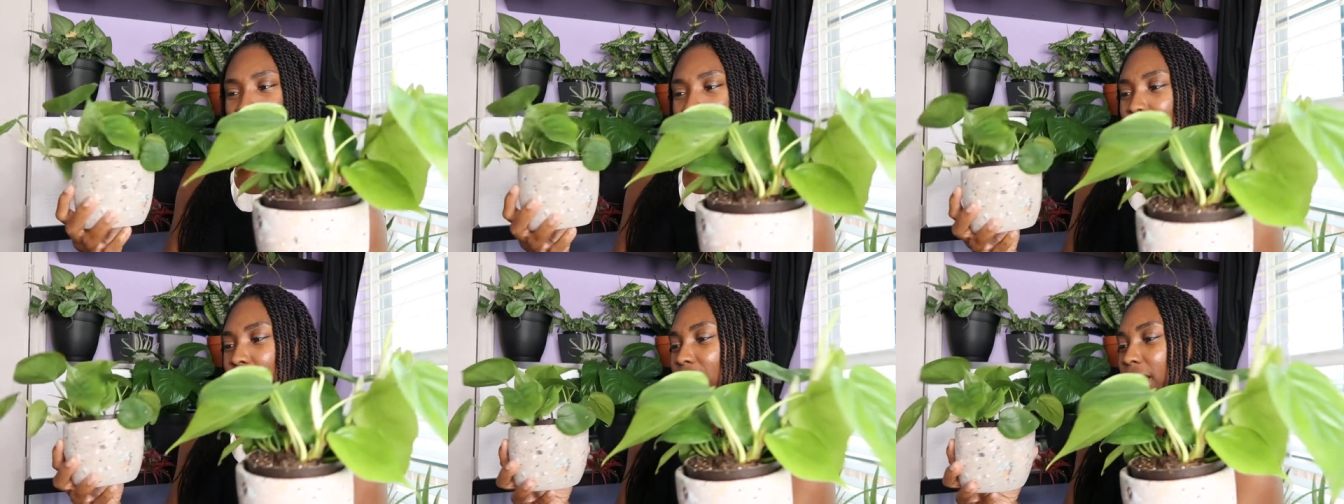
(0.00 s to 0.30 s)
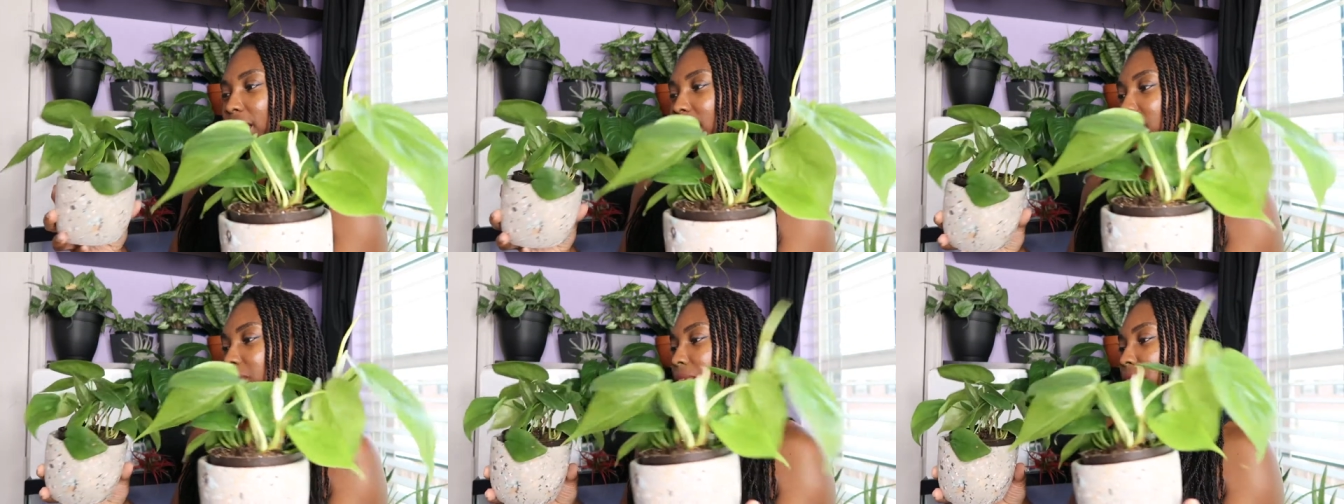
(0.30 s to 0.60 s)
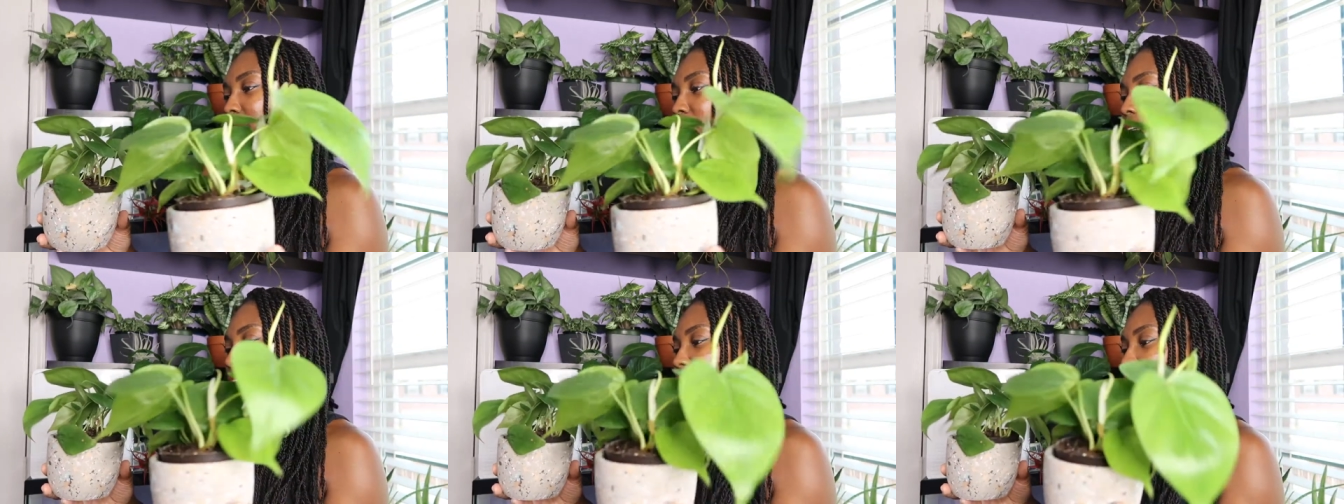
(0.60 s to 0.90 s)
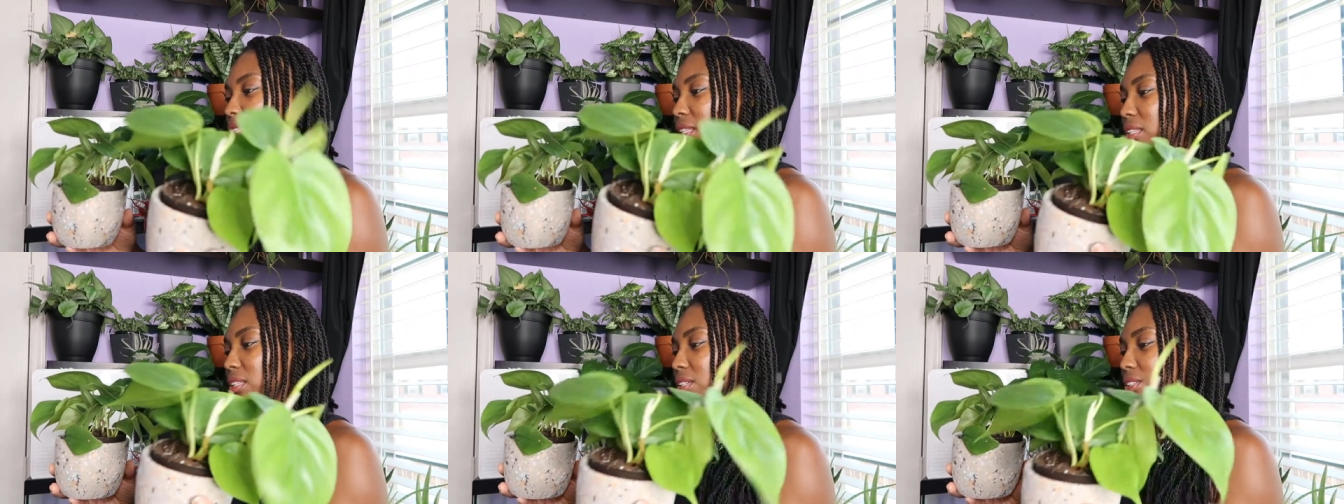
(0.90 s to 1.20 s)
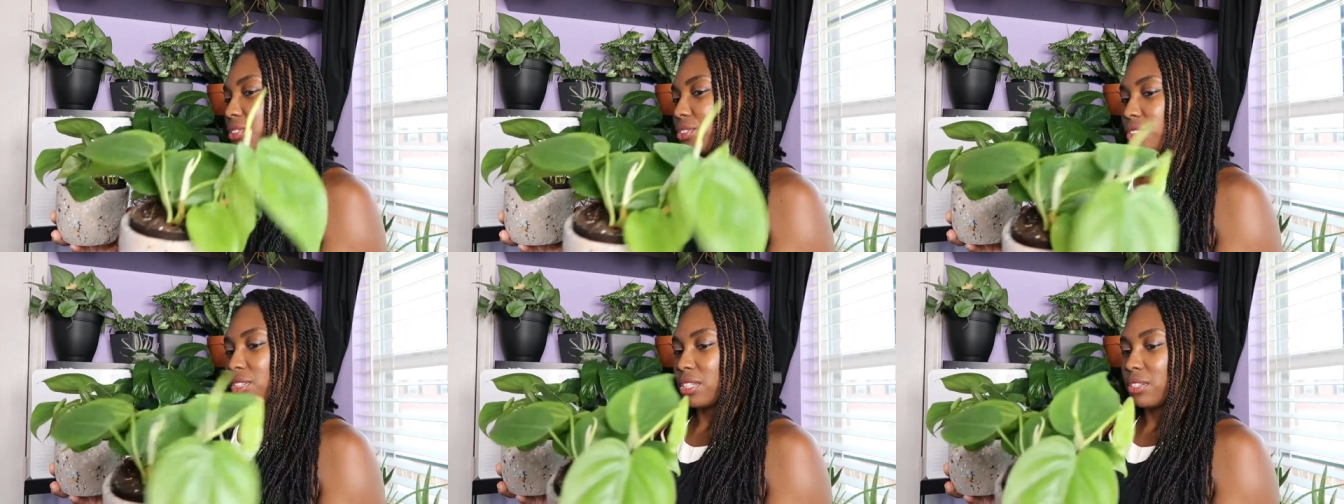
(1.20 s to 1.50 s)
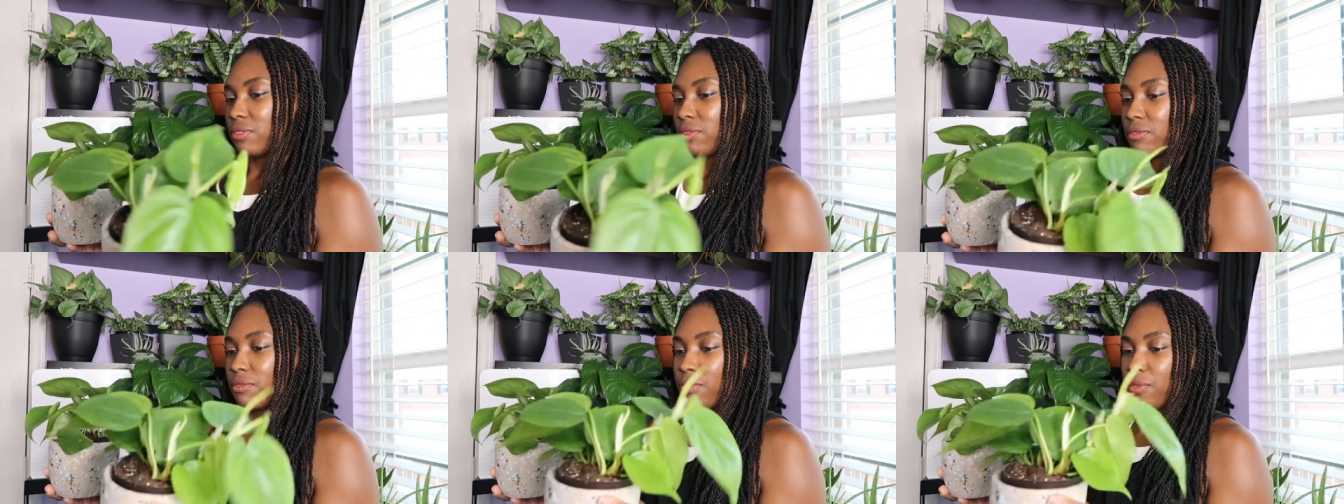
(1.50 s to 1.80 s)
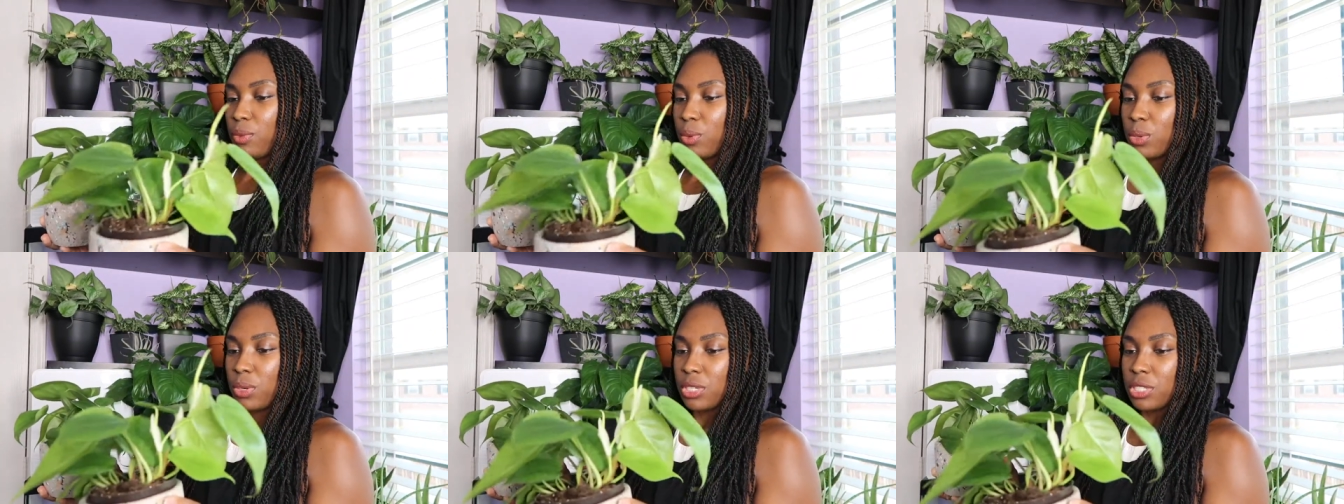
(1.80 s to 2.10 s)
But yeah, so I think these are in
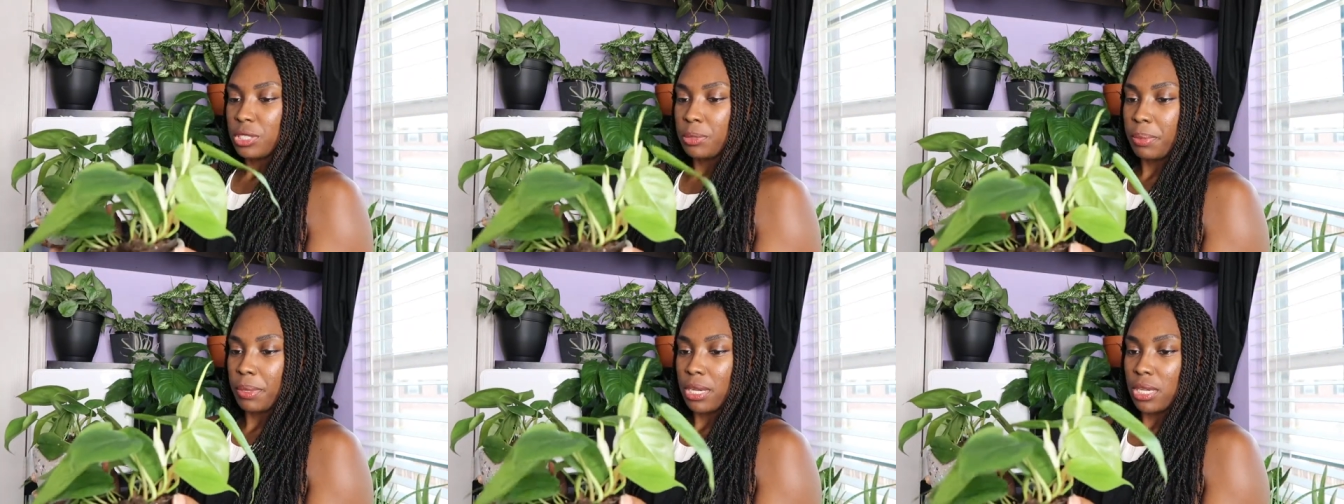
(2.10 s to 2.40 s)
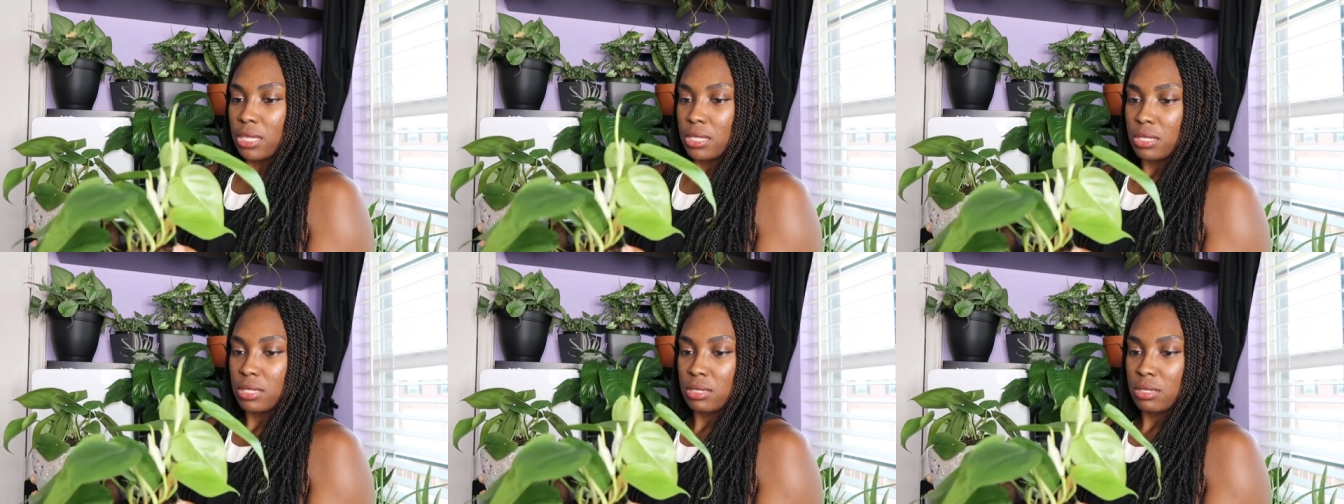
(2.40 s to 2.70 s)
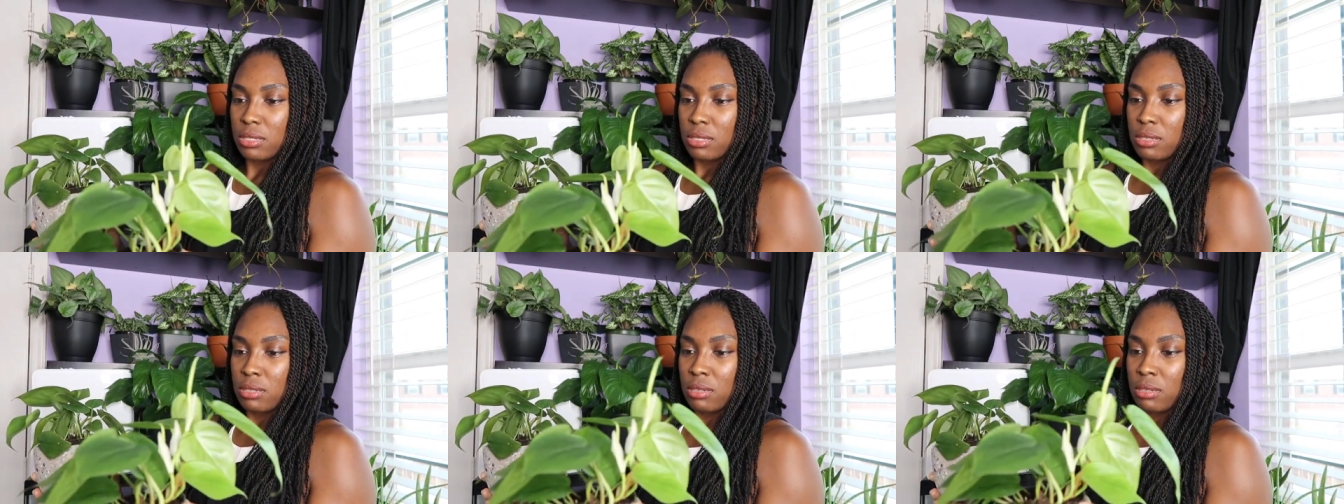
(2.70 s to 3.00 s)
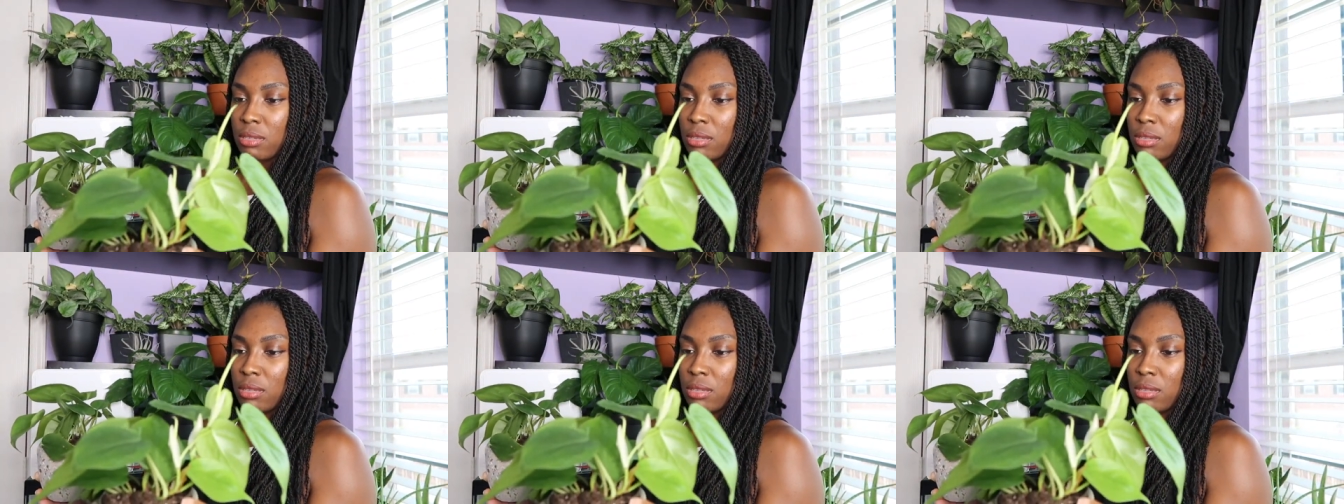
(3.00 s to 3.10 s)
4-inch pots.